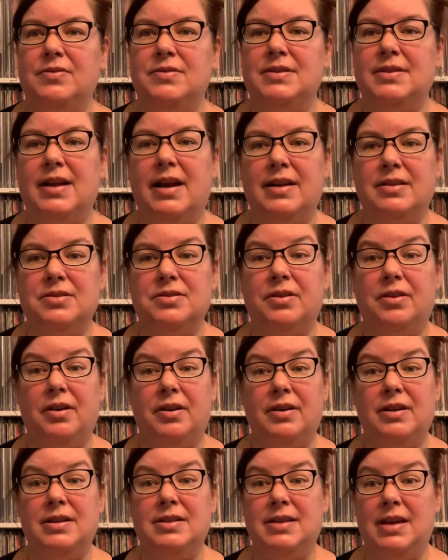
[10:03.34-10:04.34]
slots are
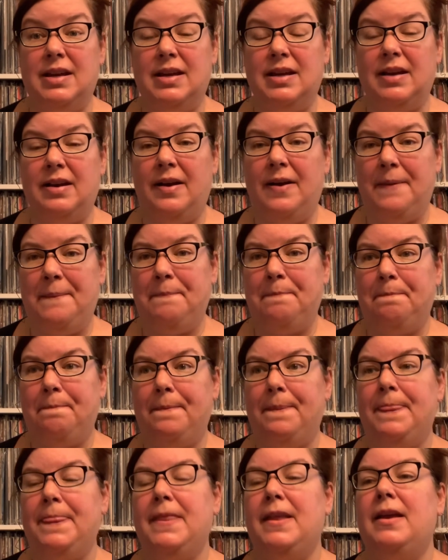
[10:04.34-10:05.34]
already taken up.
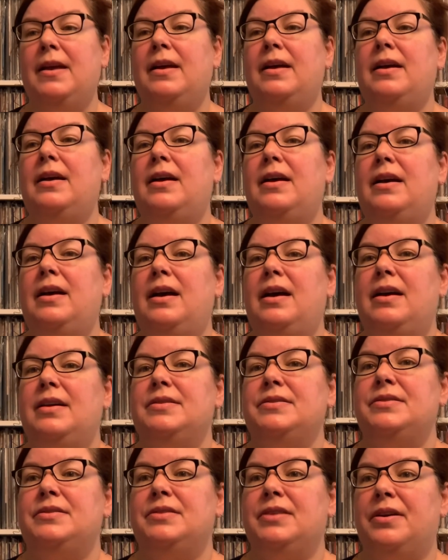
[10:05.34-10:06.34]

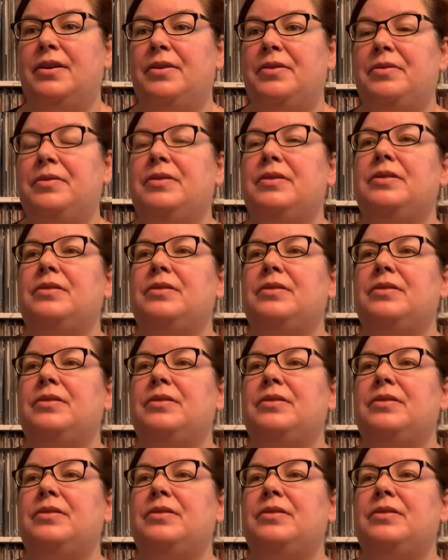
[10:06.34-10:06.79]
So